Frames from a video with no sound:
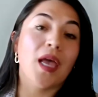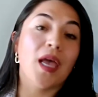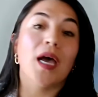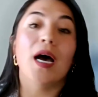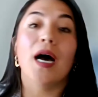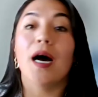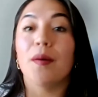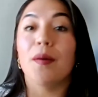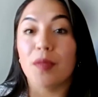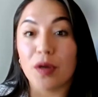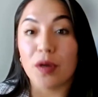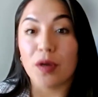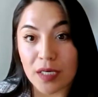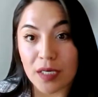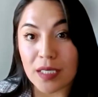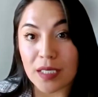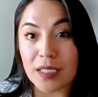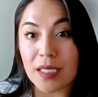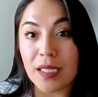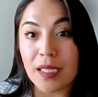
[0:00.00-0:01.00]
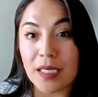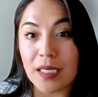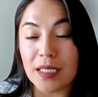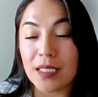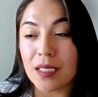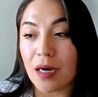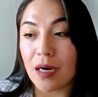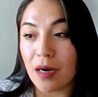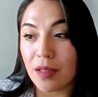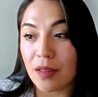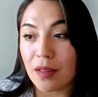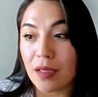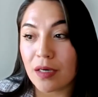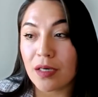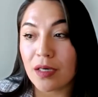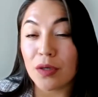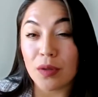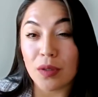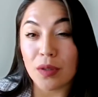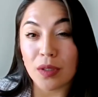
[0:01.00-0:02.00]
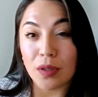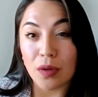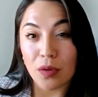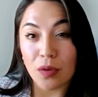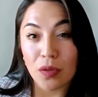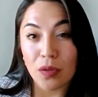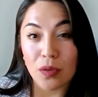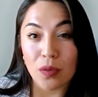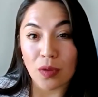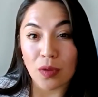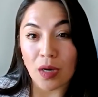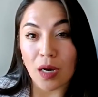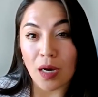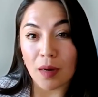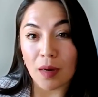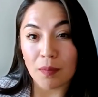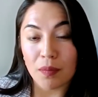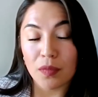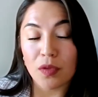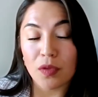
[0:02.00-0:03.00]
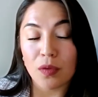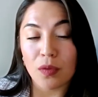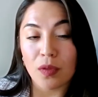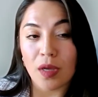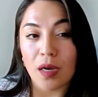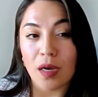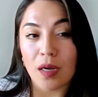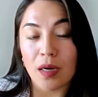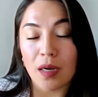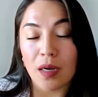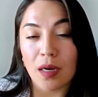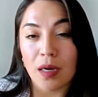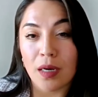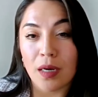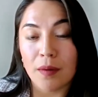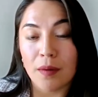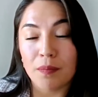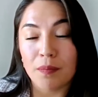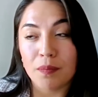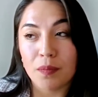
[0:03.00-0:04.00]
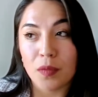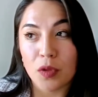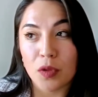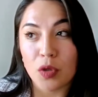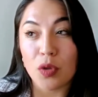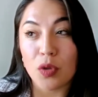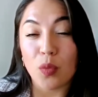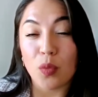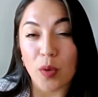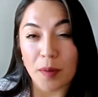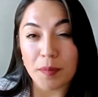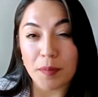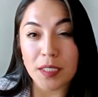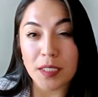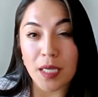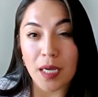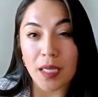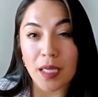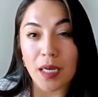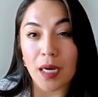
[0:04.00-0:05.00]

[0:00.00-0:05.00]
There is a list on there. You can go through that through the website.